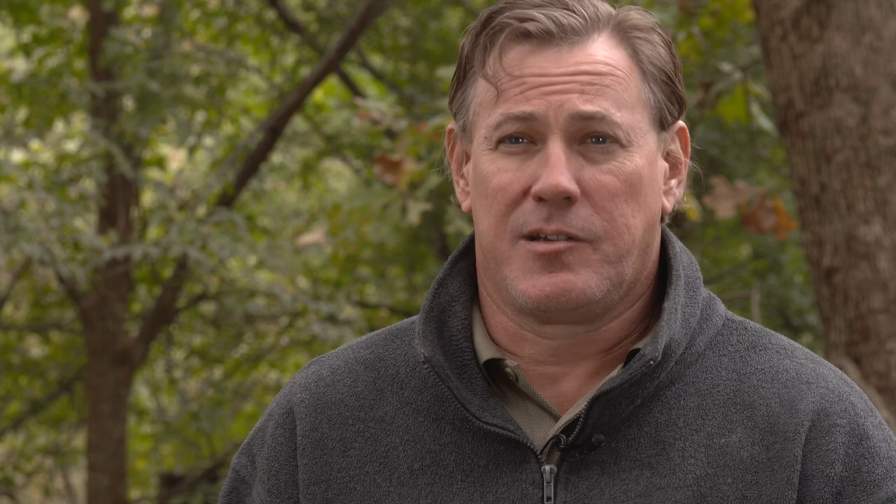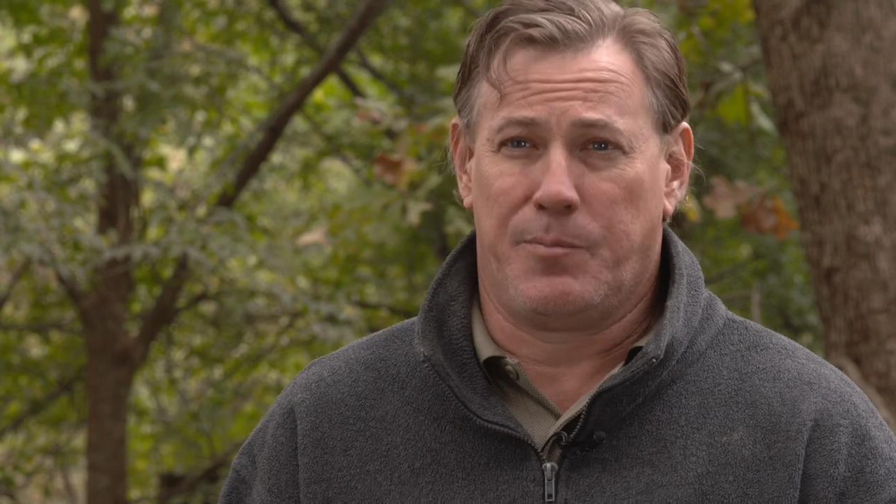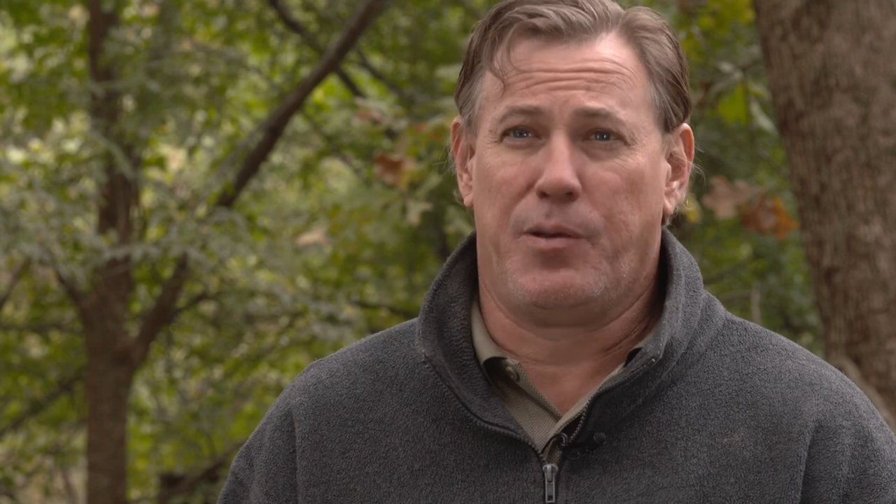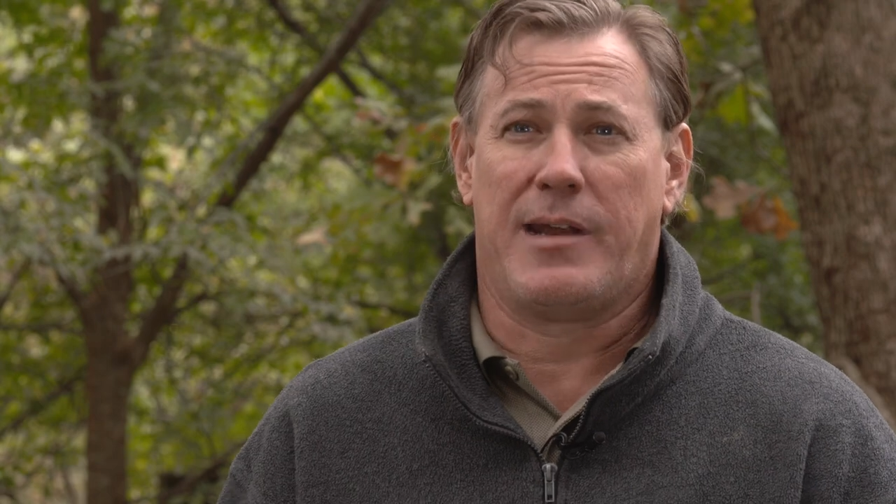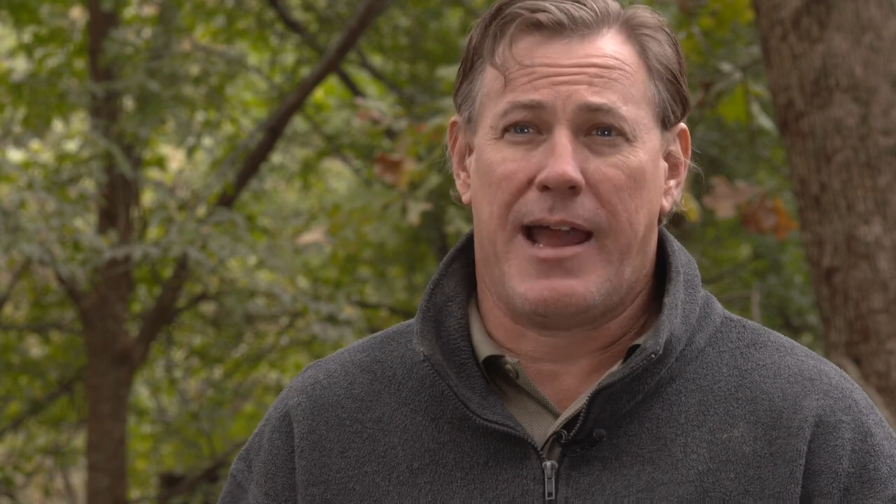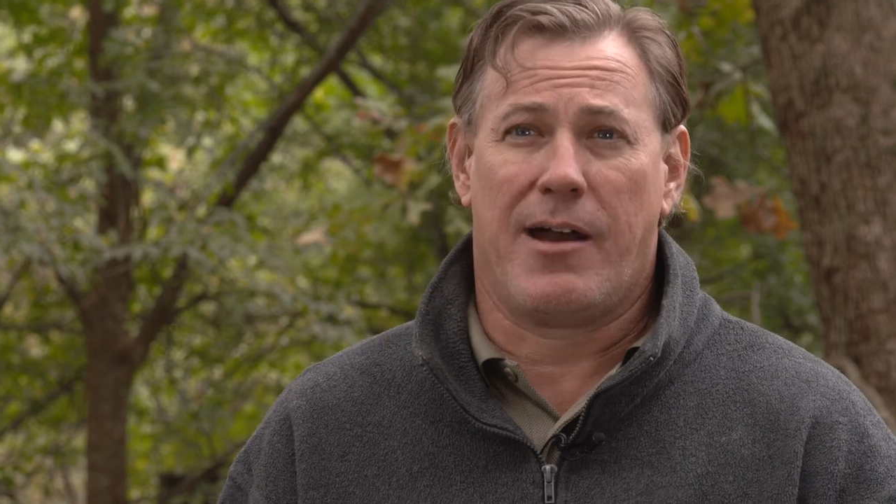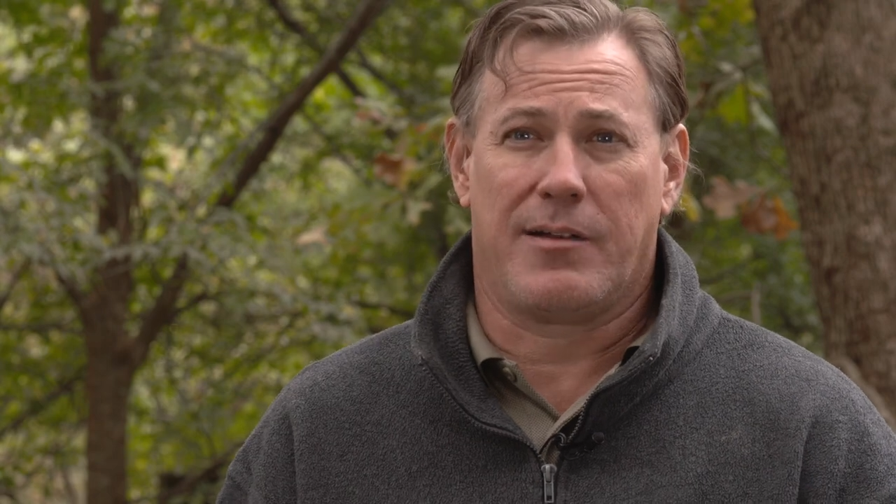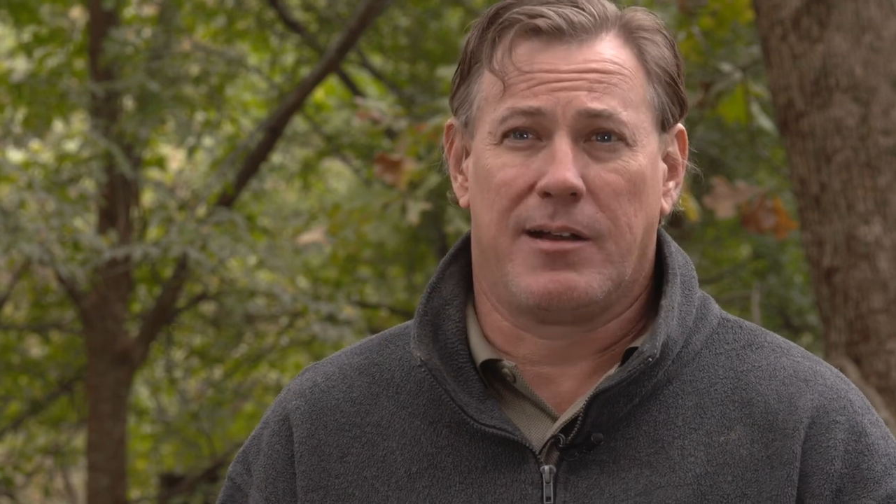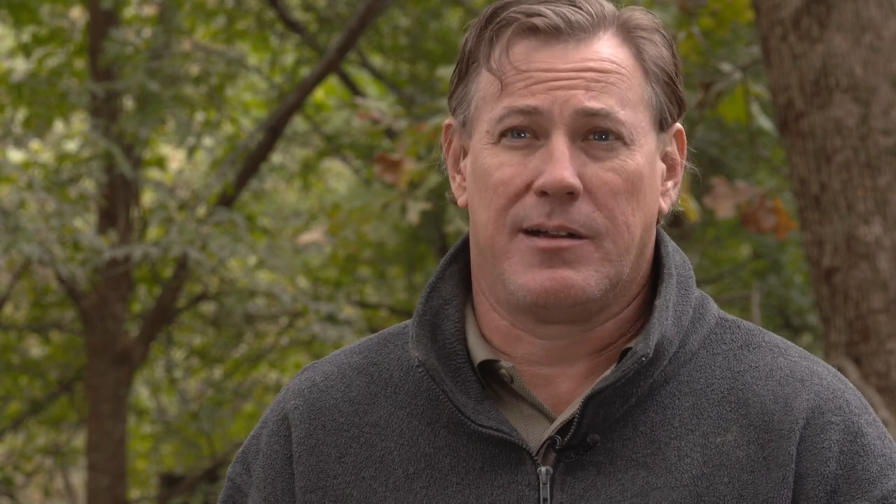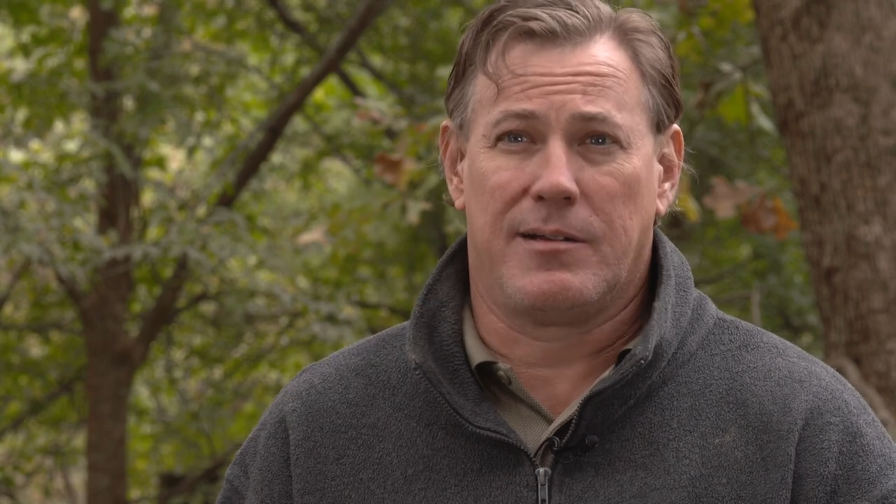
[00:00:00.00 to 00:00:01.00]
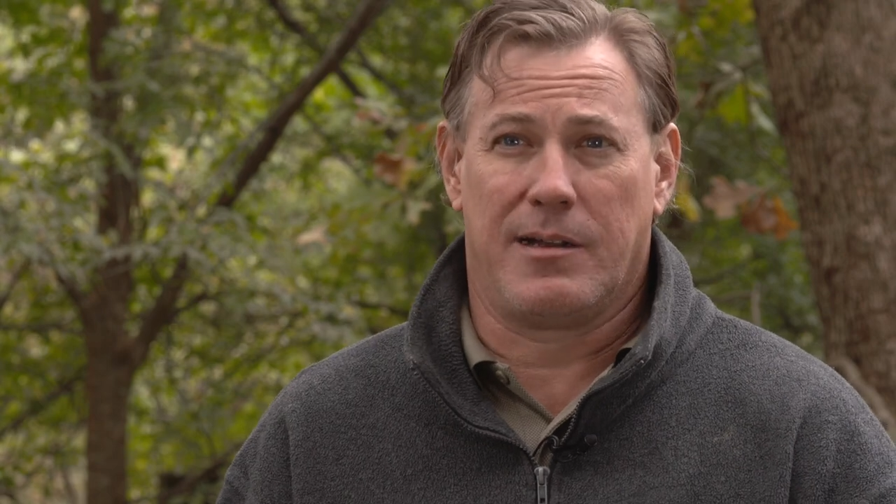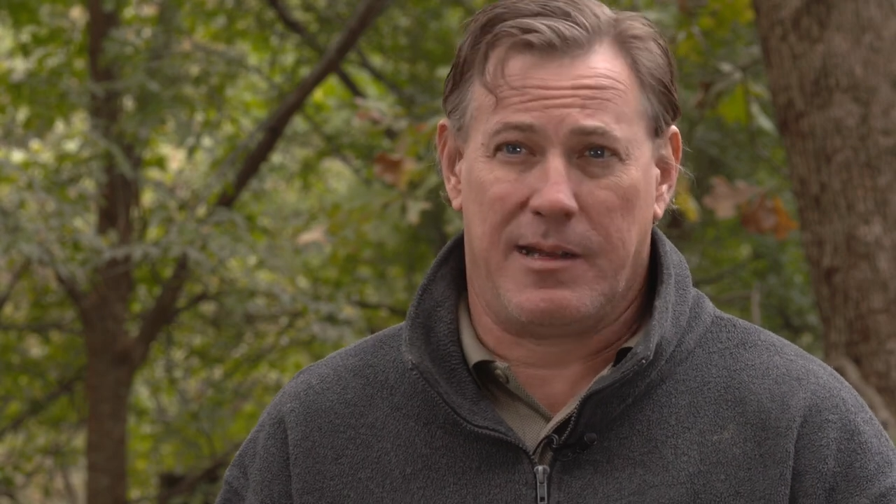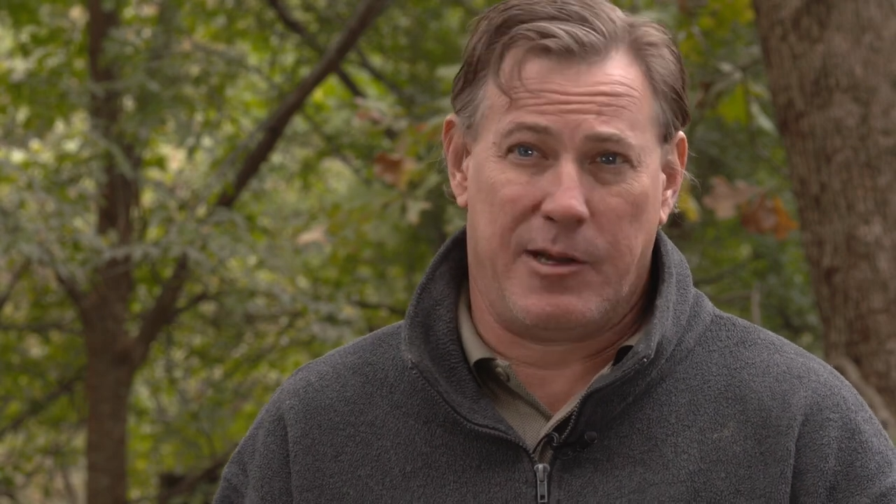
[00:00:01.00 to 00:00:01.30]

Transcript: to put out